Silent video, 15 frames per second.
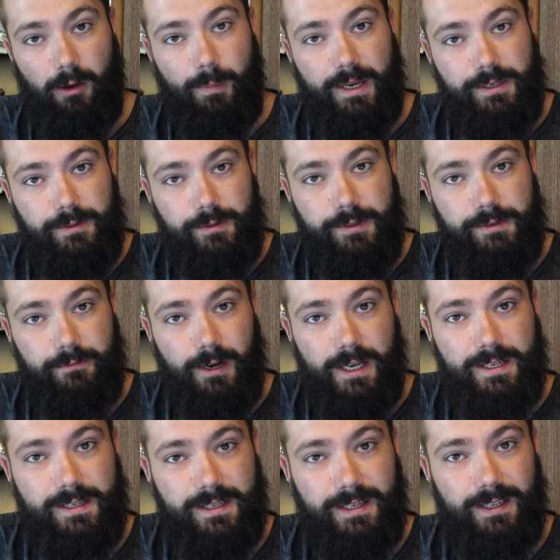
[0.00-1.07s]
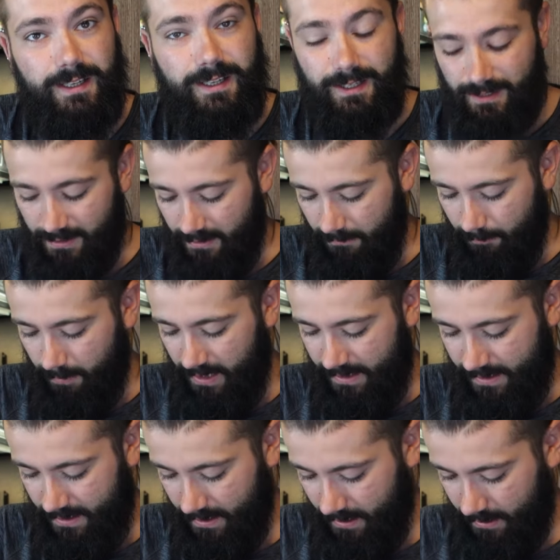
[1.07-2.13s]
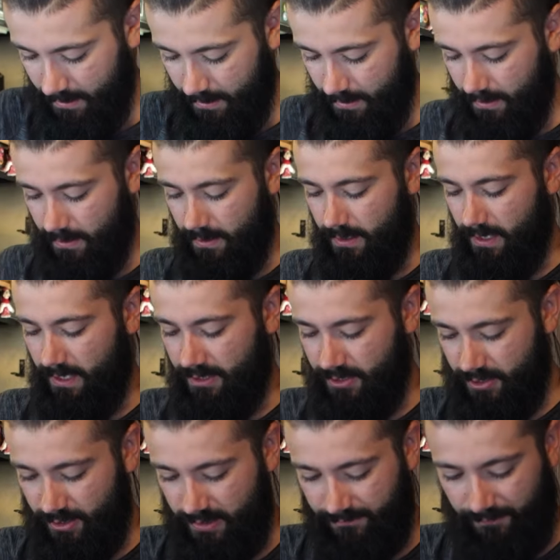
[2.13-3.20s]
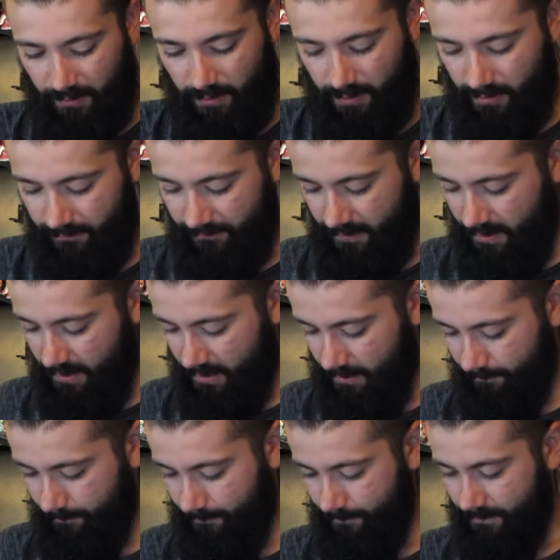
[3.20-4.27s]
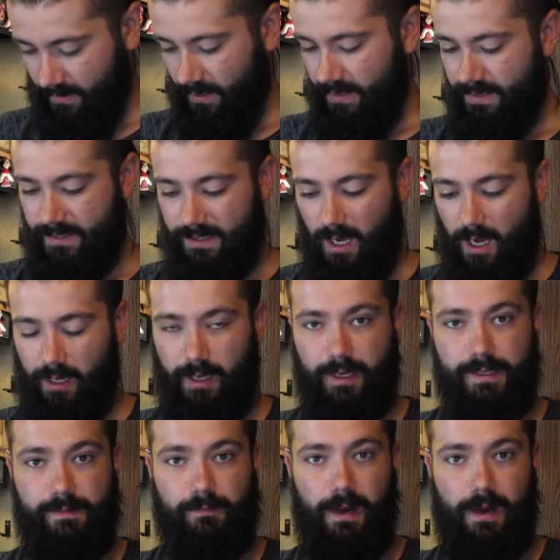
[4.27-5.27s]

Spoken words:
all my tools rust, but it's just full of sockets,